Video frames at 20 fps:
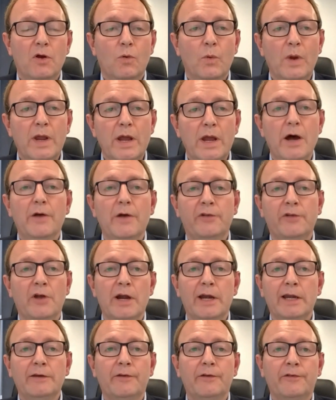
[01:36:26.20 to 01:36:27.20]
We are
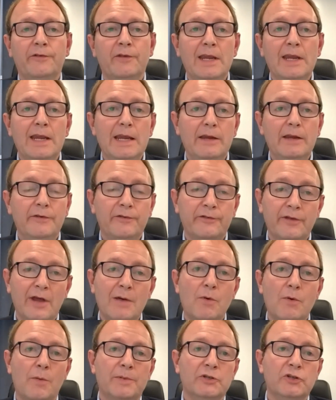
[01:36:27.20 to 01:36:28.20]
starting to see
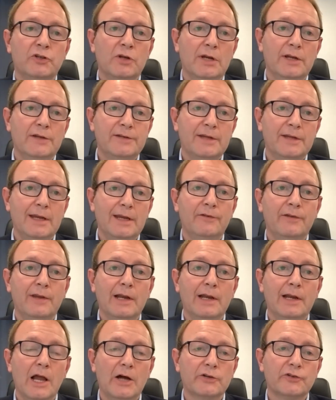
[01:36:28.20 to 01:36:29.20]
some opportunities
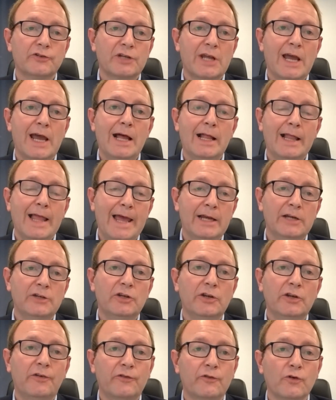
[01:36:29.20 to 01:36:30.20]
in large scale
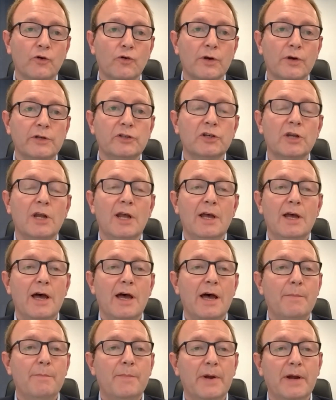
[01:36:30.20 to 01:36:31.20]
energy storage,
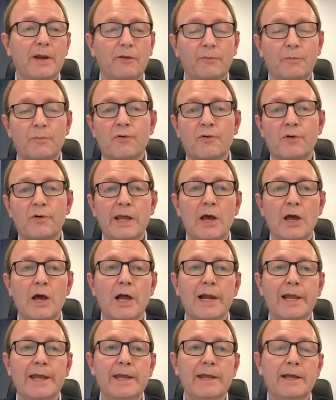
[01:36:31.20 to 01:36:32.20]
but it's pretty
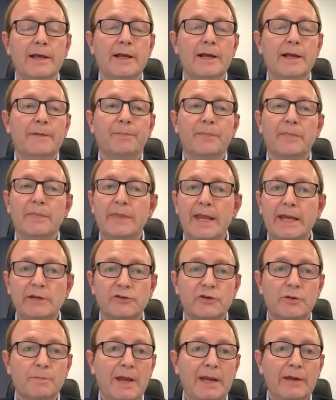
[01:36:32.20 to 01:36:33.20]
early.
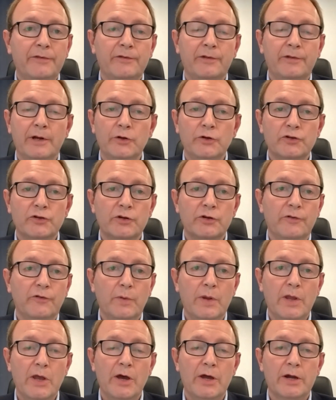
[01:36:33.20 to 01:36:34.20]
Nature-based
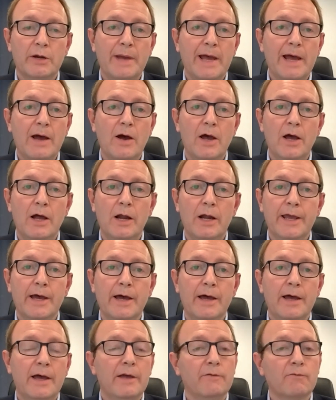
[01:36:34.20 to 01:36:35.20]
solutions we heard about
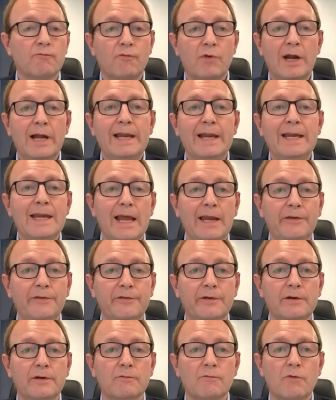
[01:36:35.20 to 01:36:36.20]
earlier, really
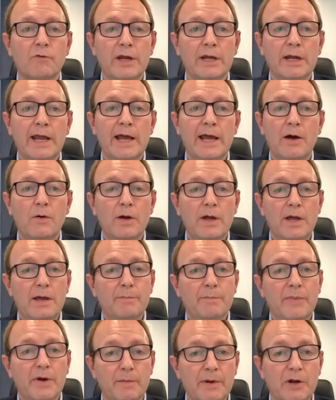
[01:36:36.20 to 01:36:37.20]
nascent right now,
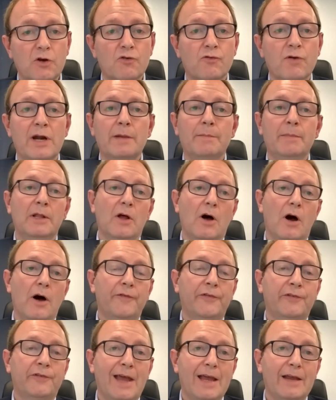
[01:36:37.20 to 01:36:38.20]
but credible
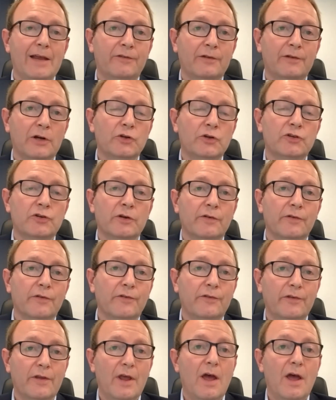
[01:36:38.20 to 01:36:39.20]
offset
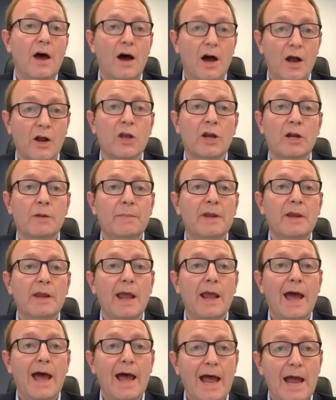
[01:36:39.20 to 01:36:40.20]
solutions are going to
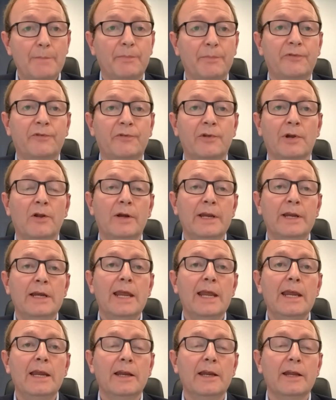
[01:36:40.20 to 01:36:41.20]
be absolutely
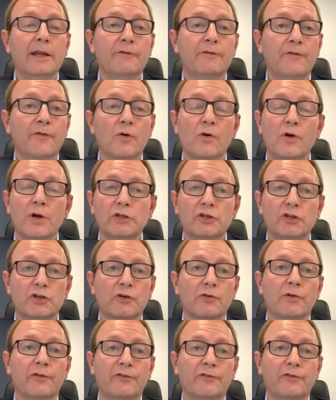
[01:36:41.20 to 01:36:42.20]
needed for
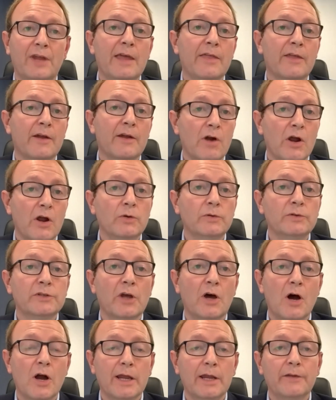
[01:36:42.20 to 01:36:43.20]
insurers to hit their own
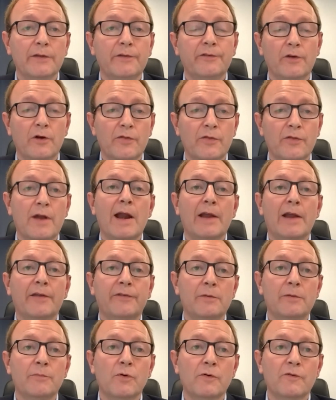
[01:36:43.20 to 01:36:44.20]
targets on their
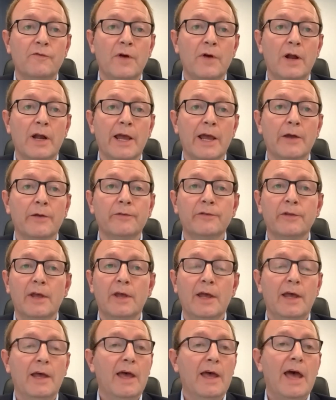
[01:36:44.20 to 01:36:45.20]
asset portfolios.
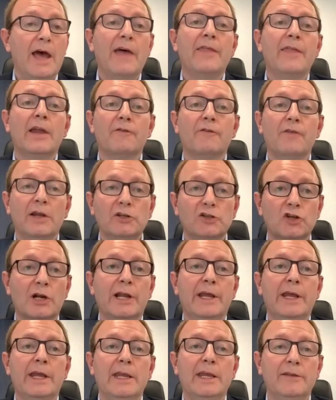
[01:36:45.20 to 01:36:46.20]
And then
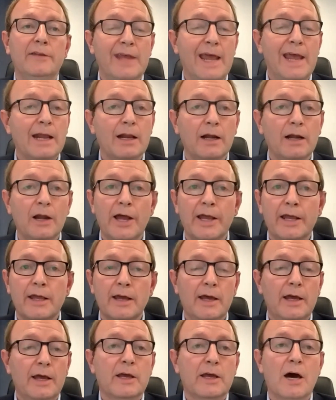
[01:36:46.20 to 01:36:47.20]
eventually tech
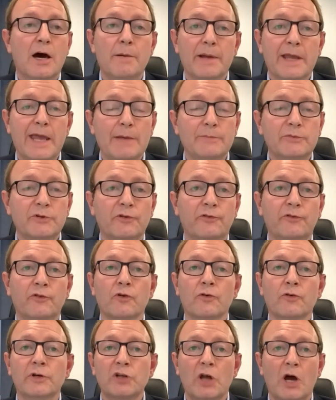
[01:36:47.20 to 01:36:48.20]
like carbon capture,
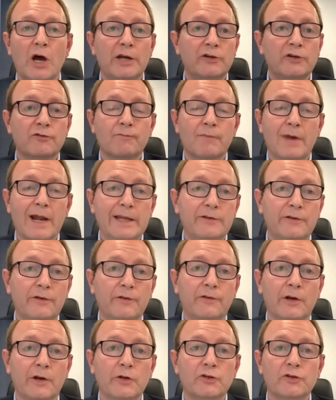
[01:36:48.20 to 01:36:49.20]
storage, hydrogen-related
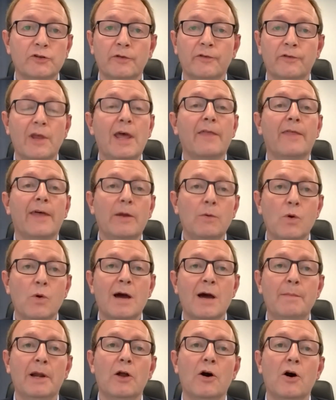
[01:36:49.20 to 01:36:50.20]
solutions, they will
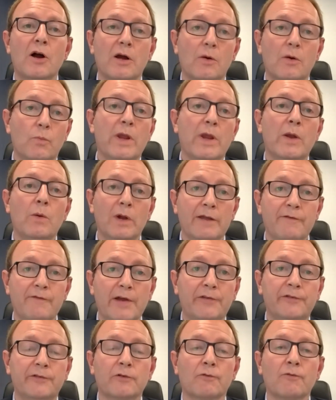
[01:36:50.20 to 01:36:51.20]
come along and we will
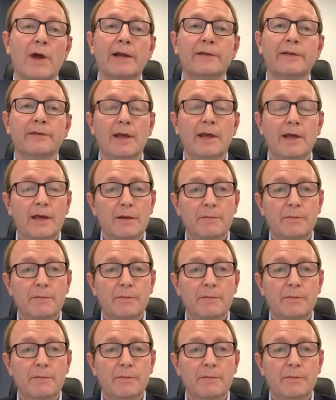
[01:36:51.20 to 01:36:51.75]
invest direct.